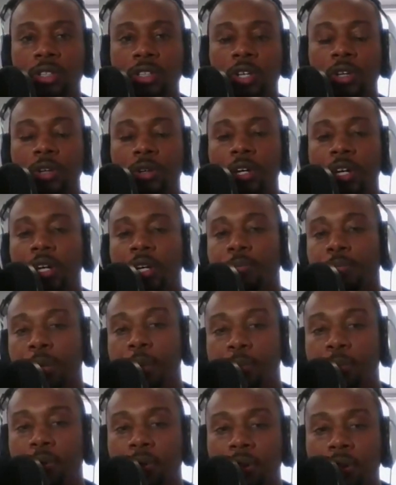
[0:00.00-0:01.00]
So
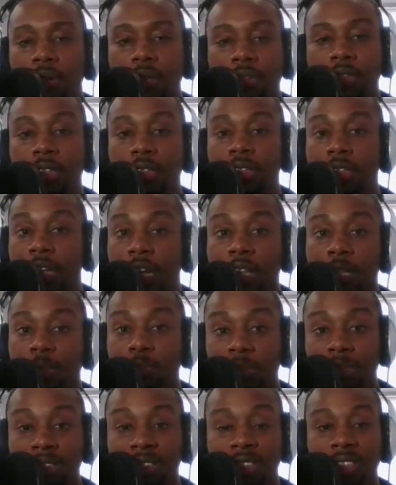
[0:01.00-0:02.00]
people are going to just end
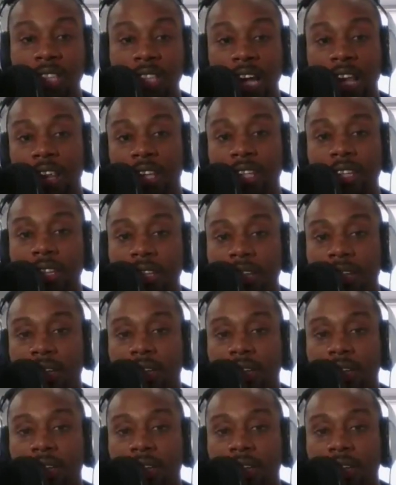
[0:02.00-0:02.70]
up just selling,